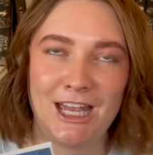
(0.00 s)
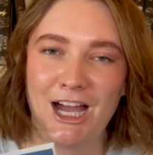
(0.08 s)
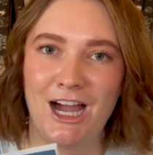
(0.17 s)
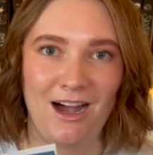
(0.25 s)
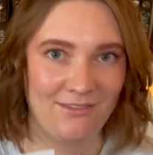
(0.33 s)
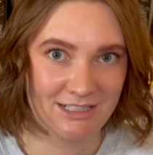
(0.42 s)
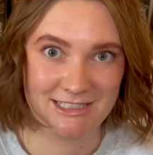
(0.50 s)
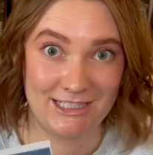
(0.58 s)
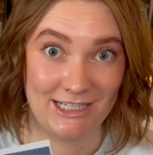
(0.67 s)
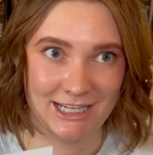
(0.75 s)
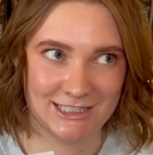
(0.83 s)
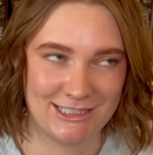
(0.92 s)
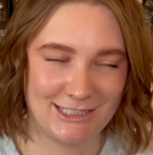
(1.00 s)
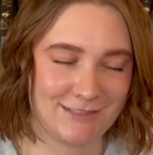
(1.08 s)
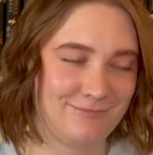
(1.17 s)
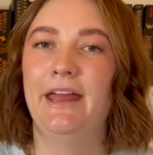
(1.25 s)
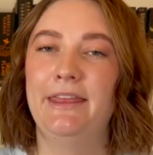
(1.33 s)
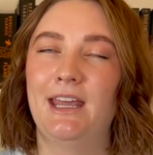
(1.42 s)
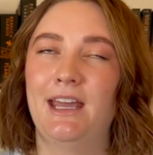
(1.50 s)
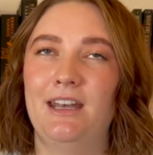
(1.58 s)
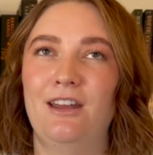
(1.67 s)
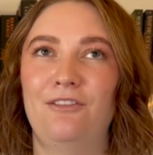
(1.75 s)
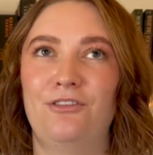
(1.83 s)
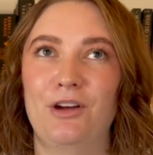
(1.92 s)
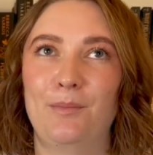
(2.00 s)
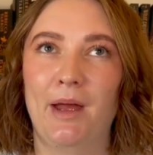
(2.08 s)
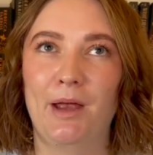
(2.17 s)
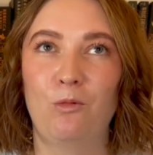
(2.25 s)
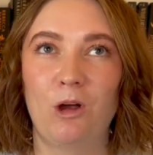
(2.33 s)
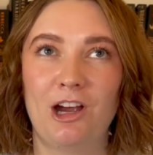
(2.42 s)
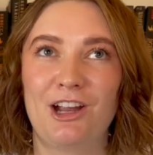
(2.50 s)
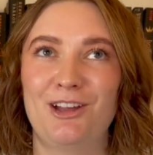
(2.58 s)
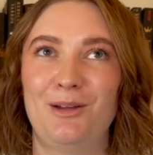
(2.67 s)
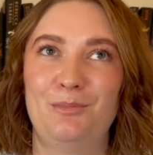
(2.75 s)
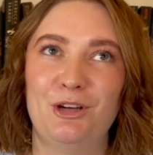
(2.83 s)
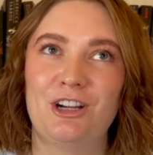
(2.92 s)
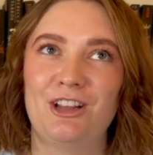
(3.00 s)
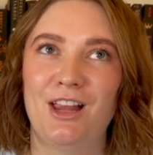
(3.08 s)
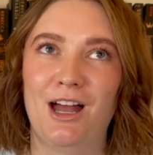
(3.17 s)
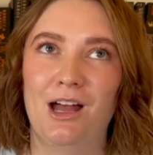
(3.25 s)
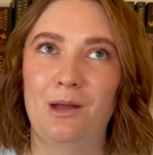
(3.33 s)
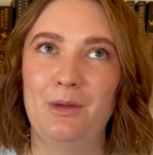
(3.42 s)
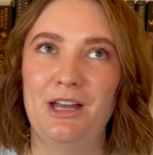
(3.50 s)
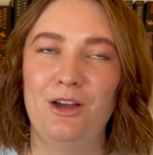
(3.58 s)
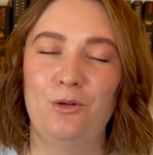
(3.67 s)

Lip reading: obviously, yes. And then for my work book club,